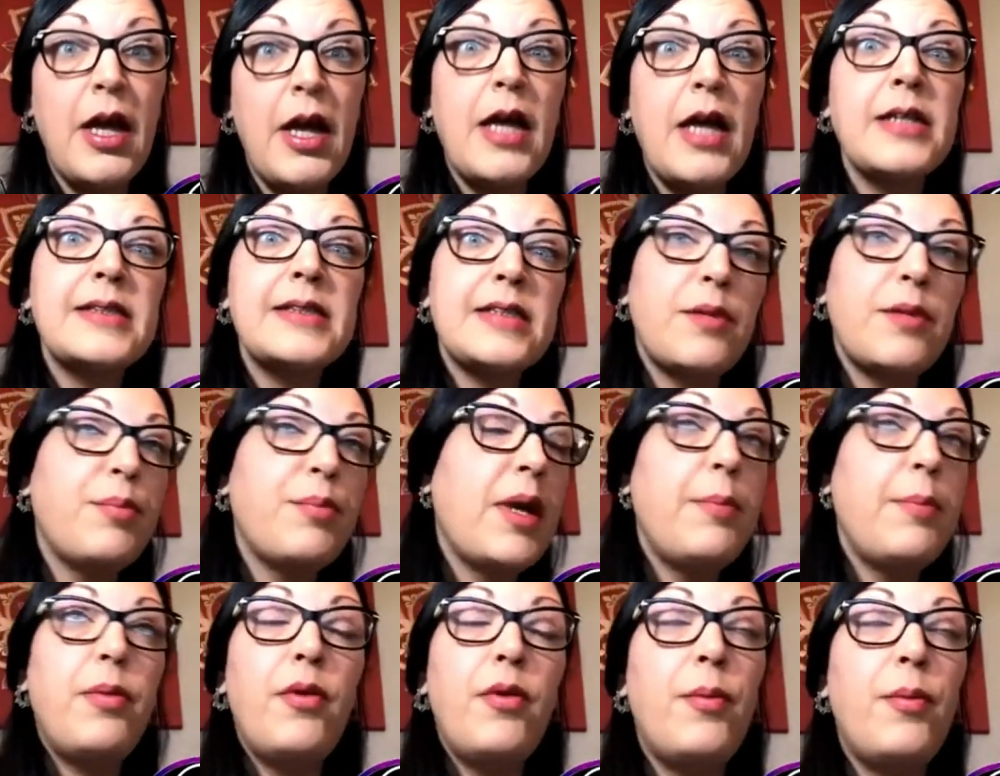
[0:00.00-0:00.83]
Some
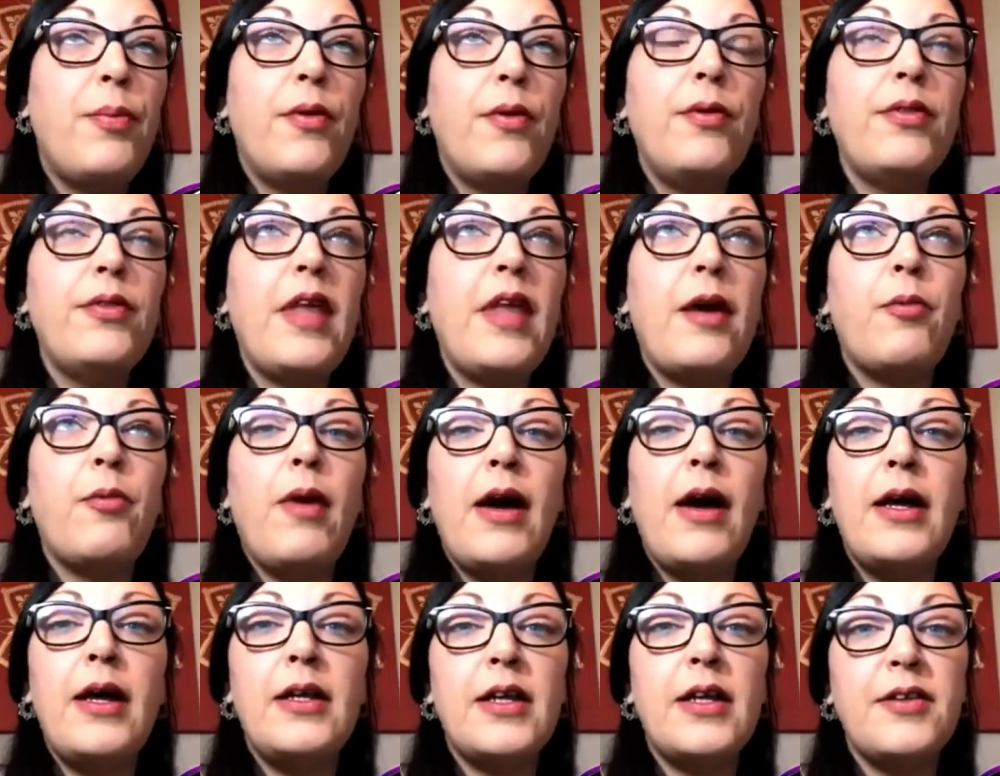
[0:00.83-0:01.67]
people are born that way
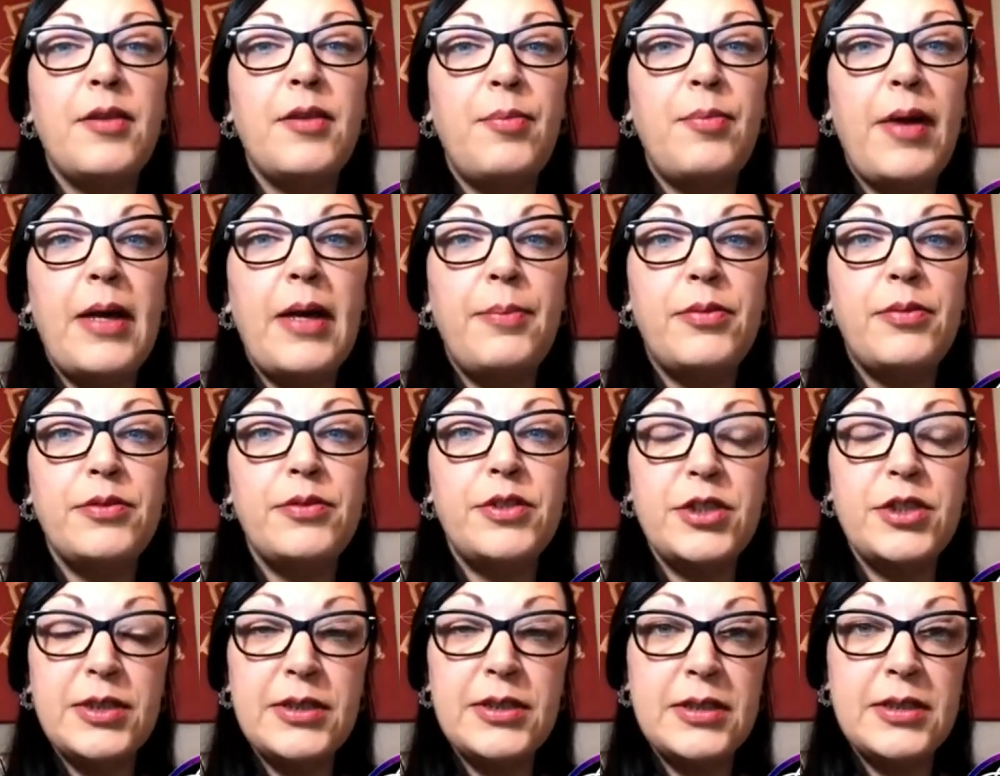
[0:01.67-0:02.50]
and other people
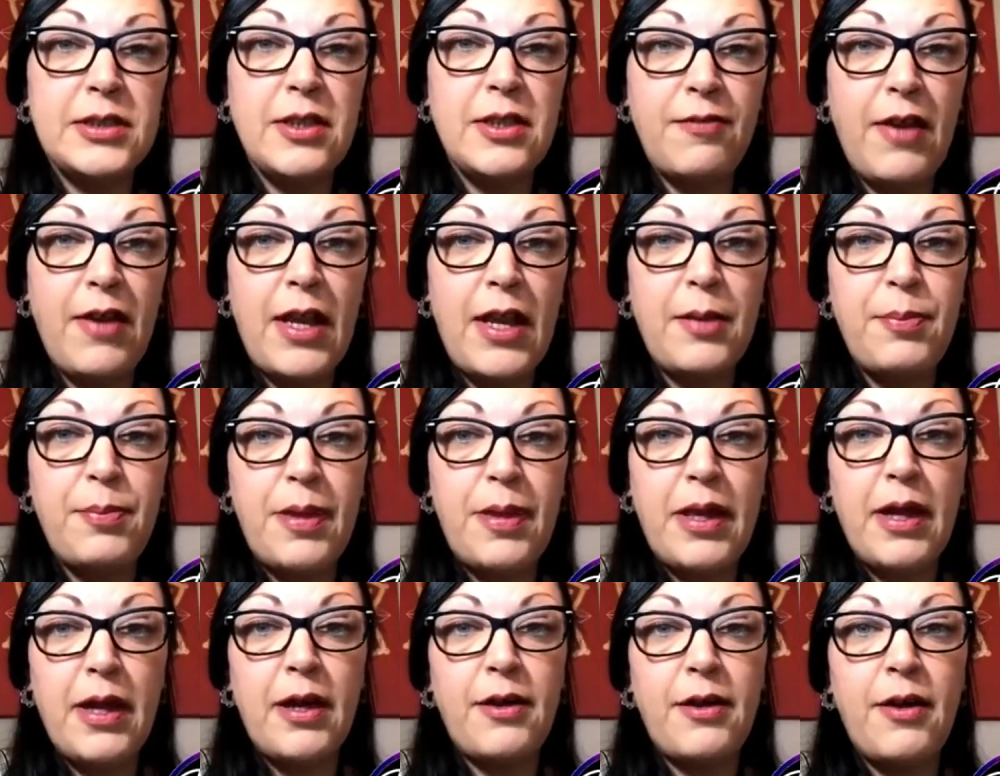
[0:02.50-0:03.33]
just develop it.
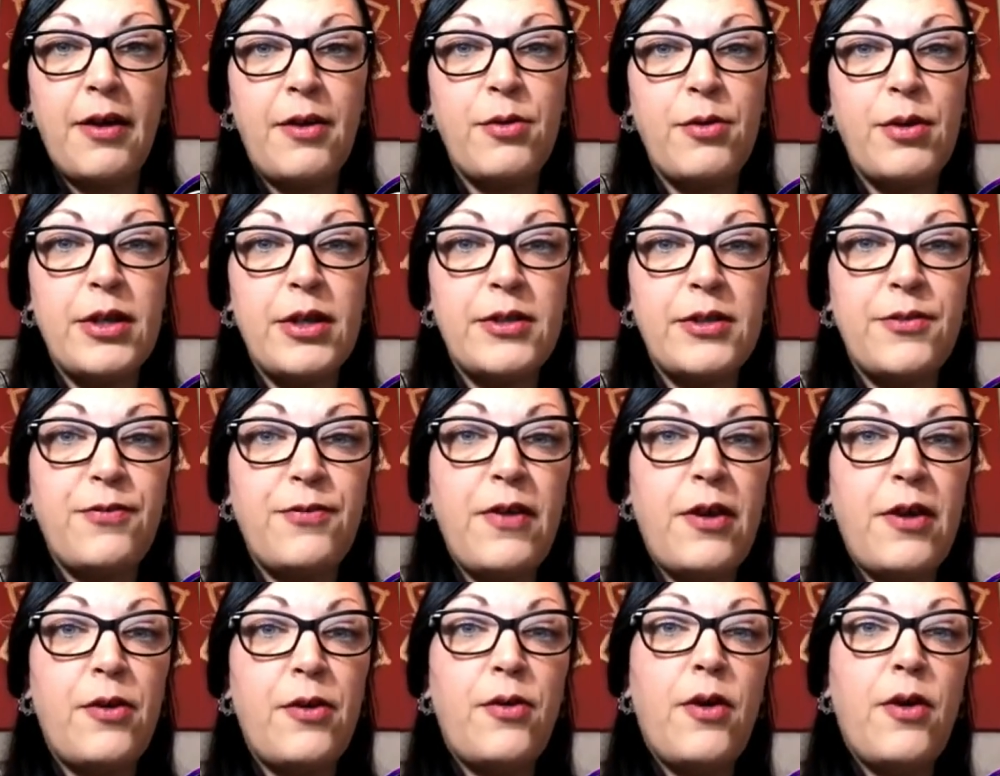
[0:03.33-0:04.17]
I always
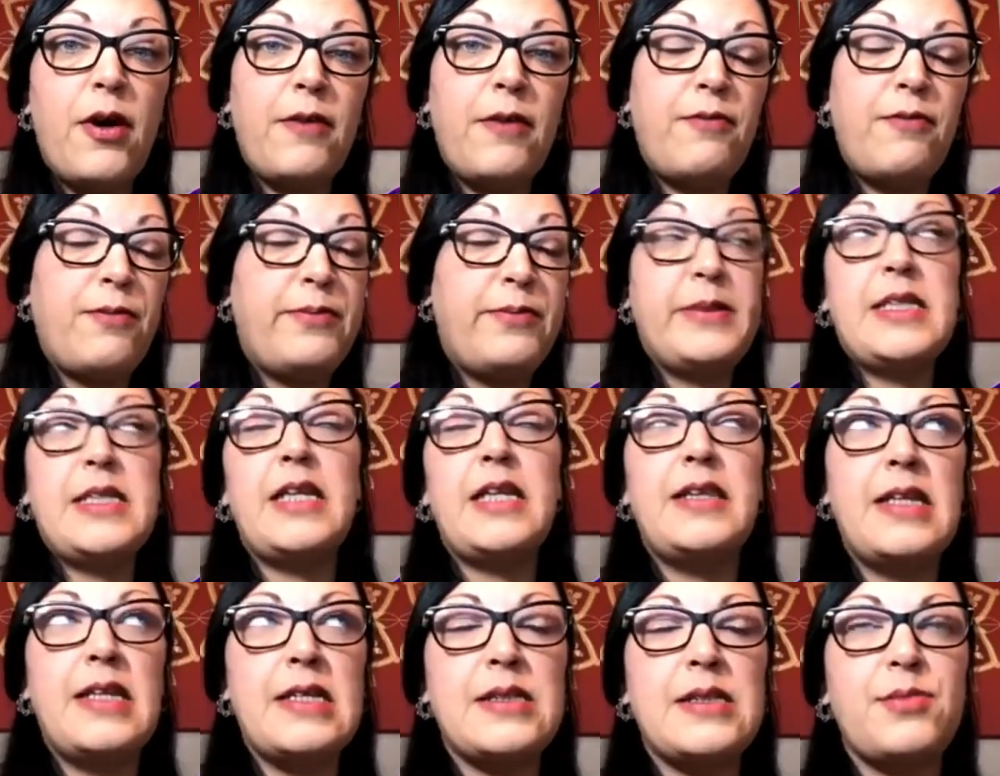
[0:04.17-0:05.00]
feel, I've said
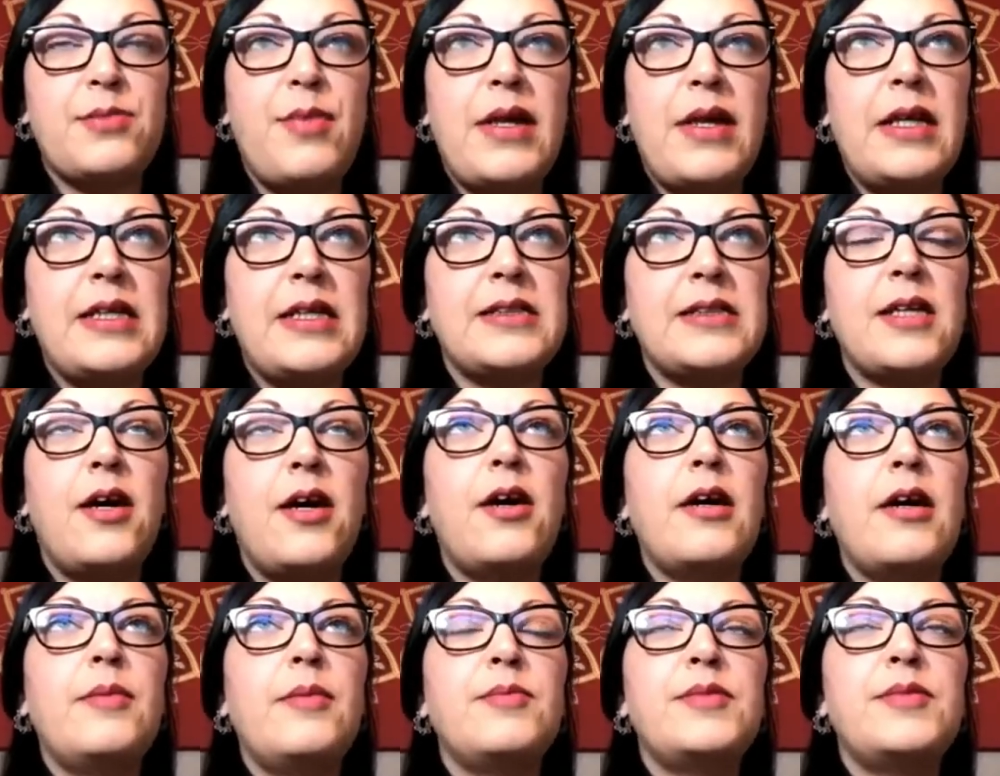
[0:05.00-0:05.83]
this many
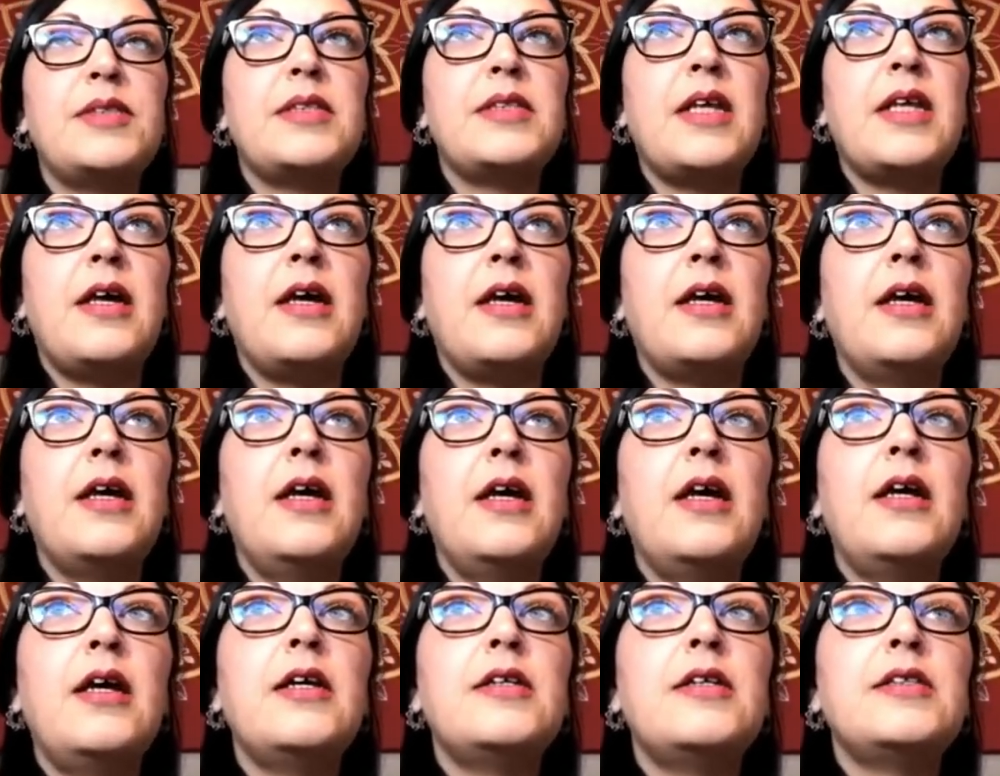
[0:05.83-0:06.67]
times, that
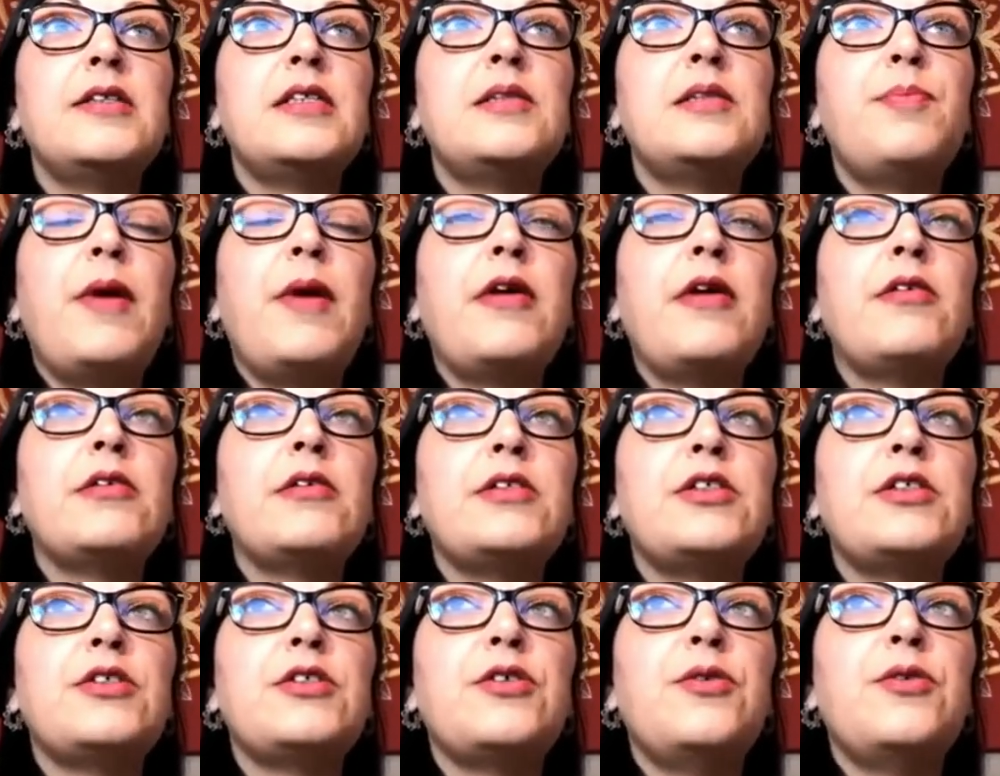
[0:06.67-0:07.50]

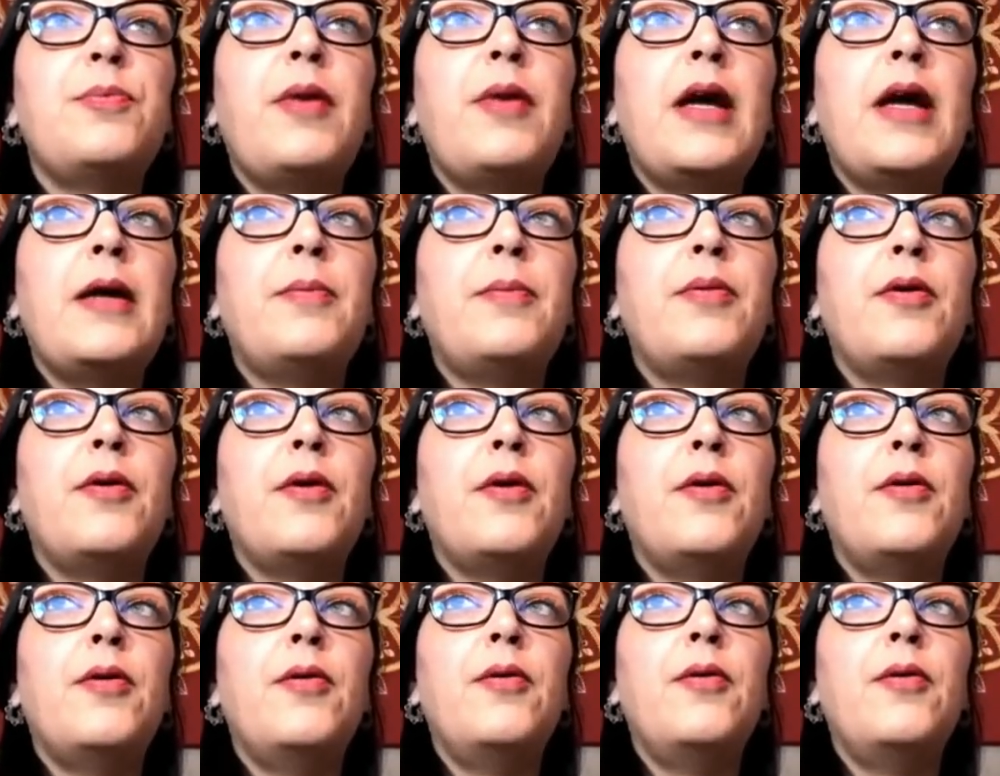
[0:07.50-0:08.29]
spiritual people